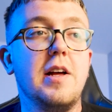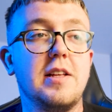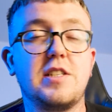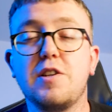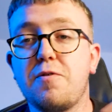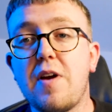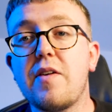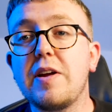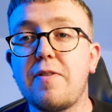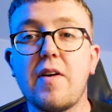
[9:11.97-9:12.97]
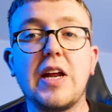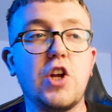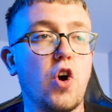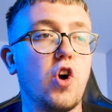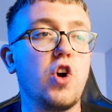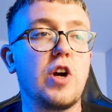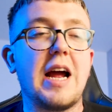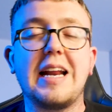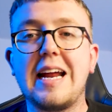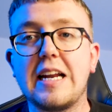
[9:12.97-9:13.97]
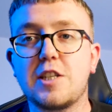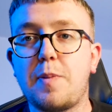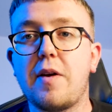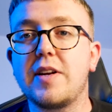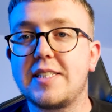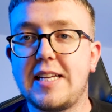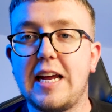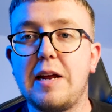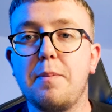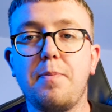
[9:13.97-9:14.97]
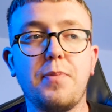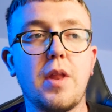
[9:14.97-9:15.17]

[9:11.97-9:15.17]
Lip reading: This is a very, very young and inexperienced team,